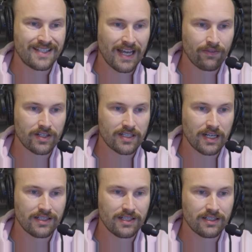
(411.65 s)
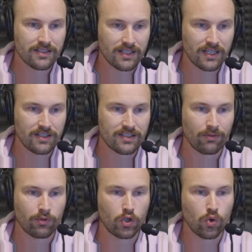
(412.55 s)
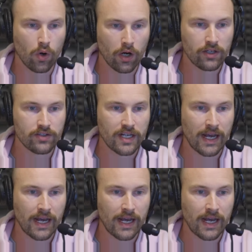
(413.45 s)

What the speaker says: devastating disease that requires